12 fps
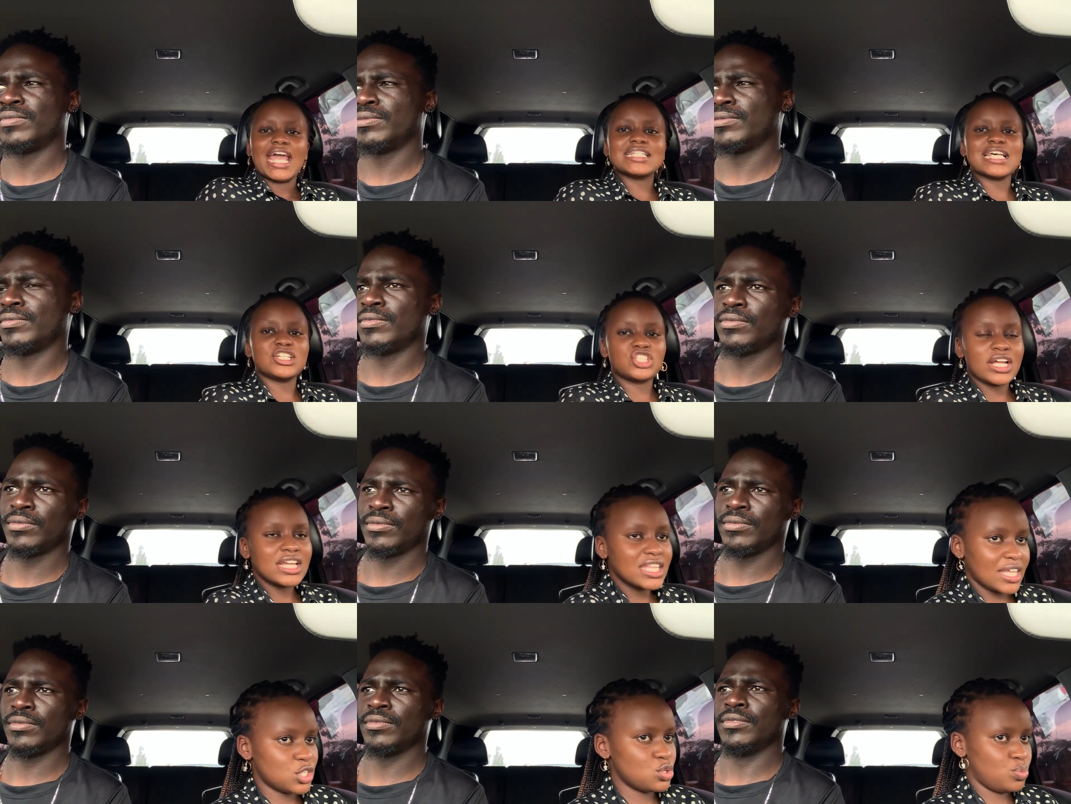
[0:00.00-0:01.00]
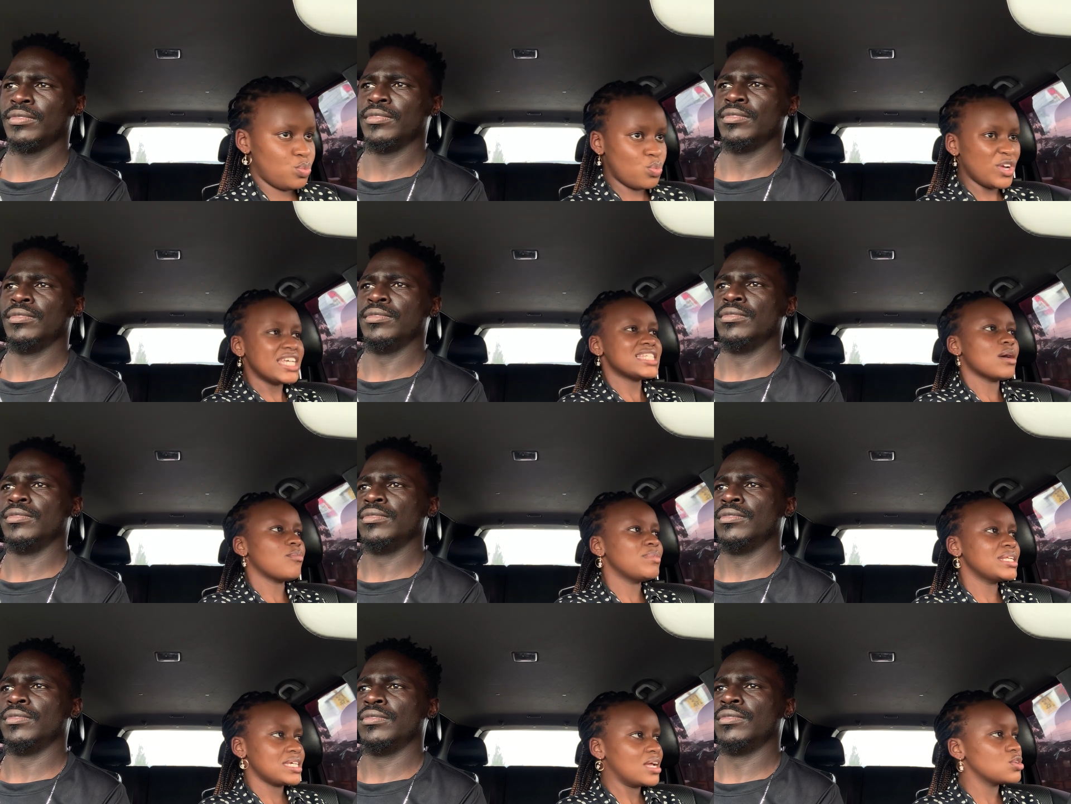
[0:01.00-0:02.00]
Speaker 1: it's a journey that we
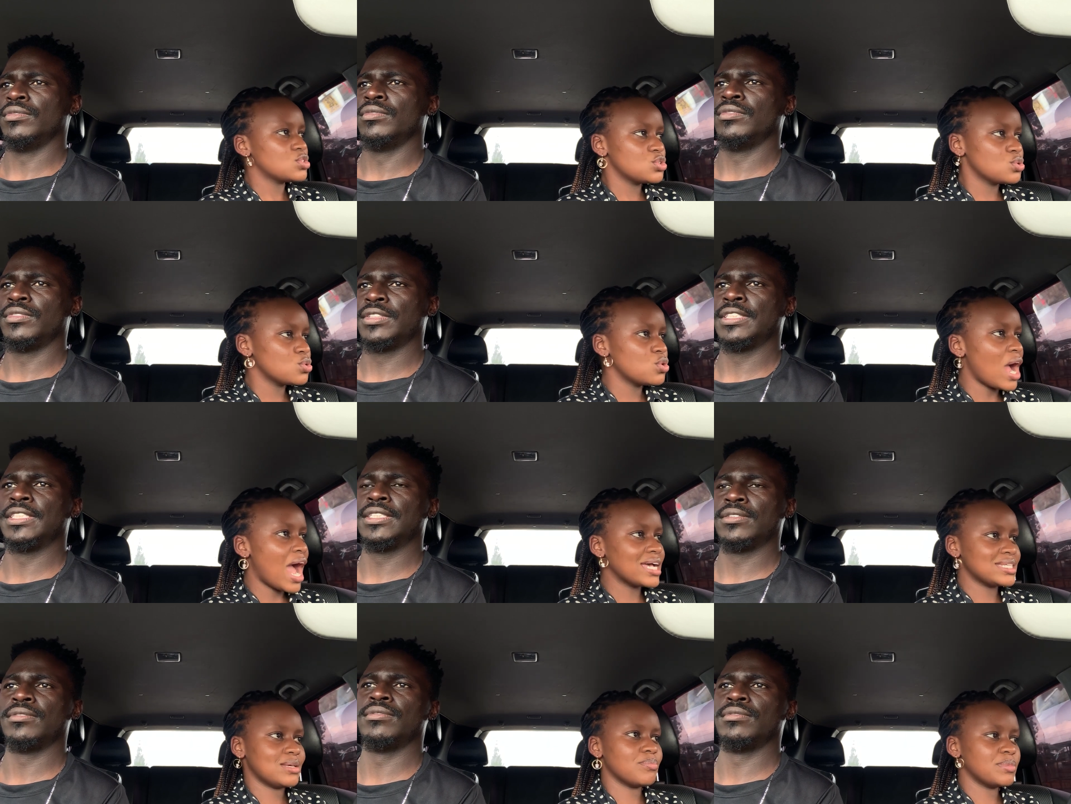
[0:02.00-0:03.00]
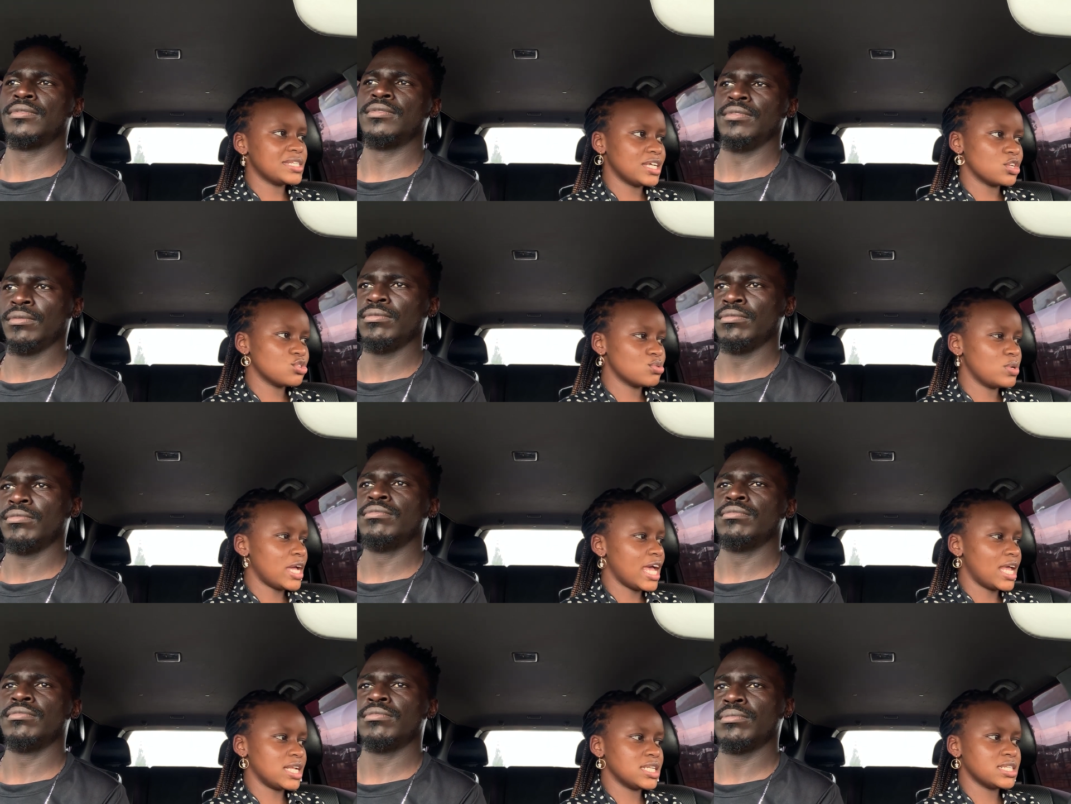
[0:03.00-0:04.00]
submitted to i submitted to
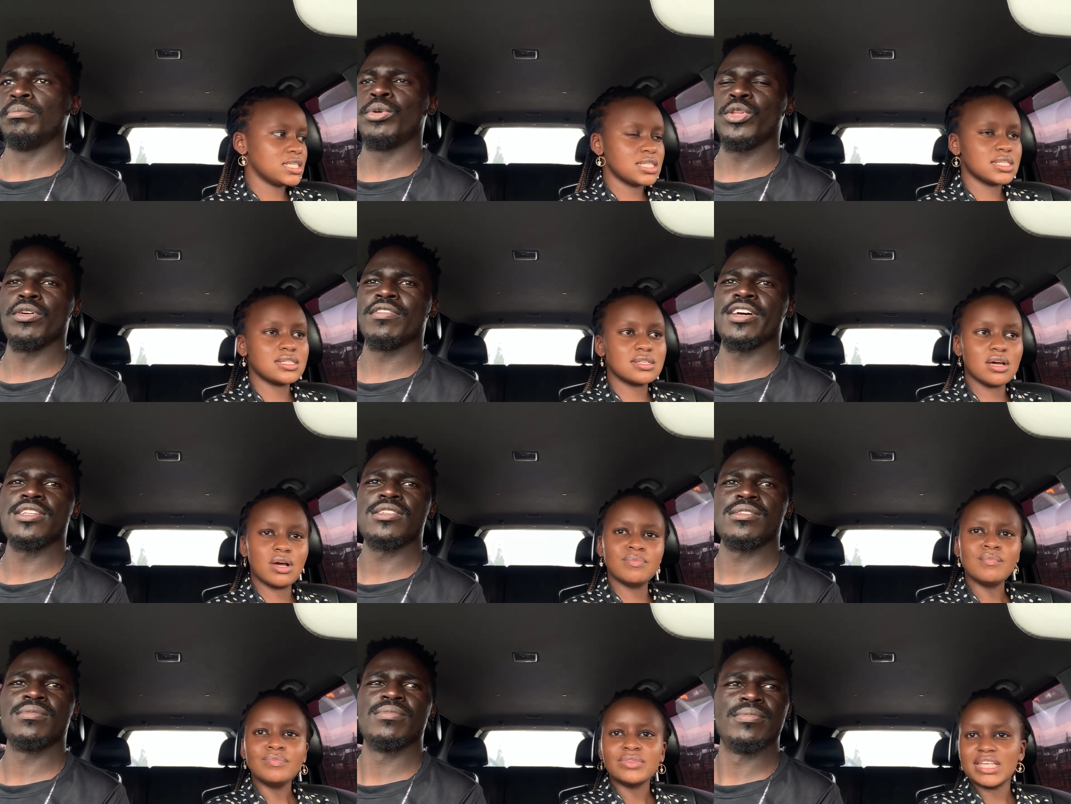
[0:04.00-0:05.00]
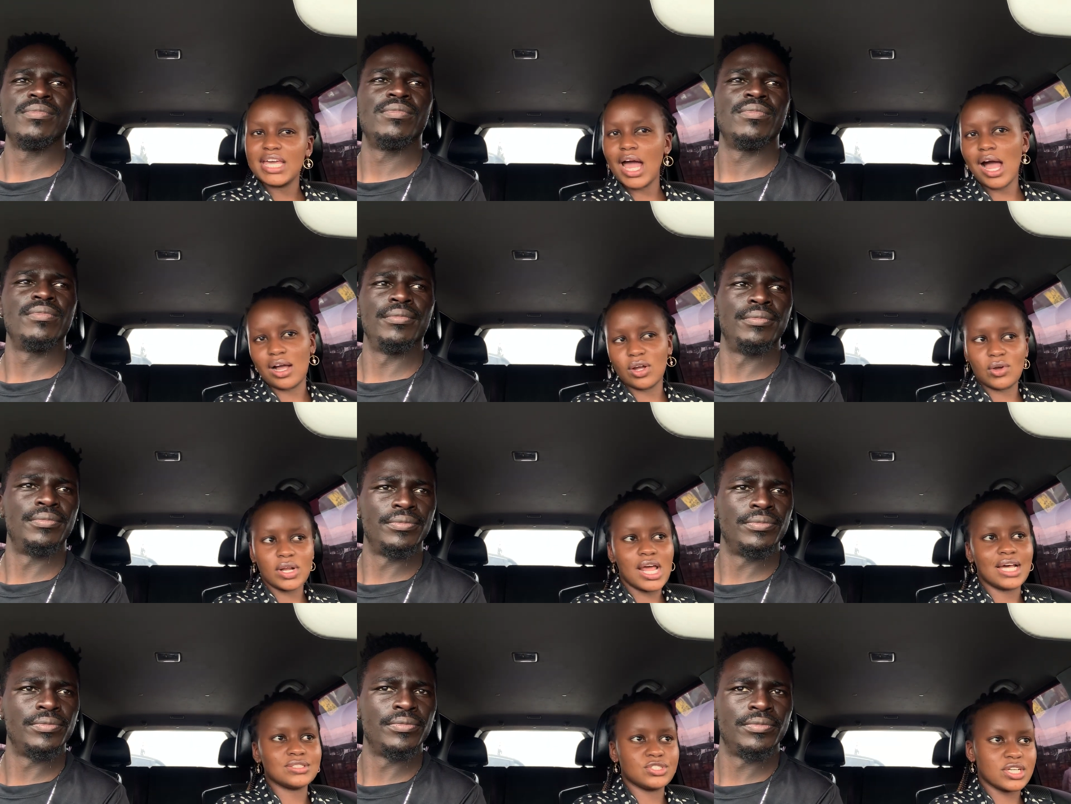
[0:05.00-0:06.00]
and both of us yeah
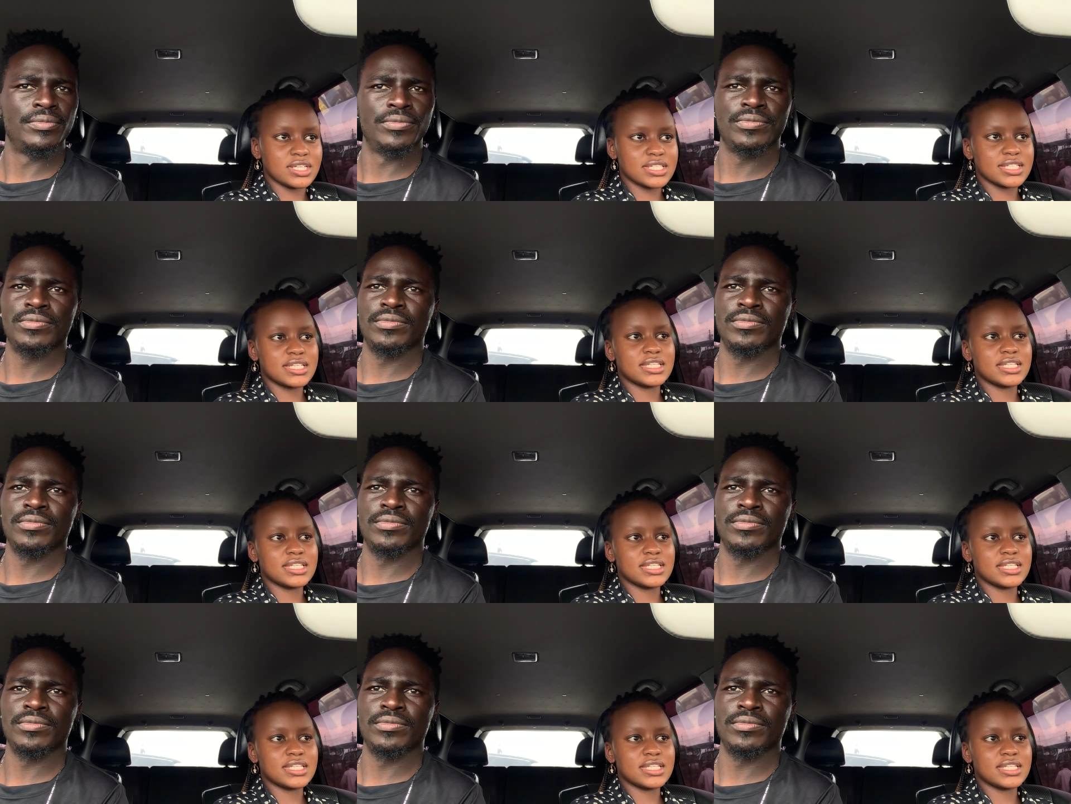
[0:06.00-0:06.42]
god has just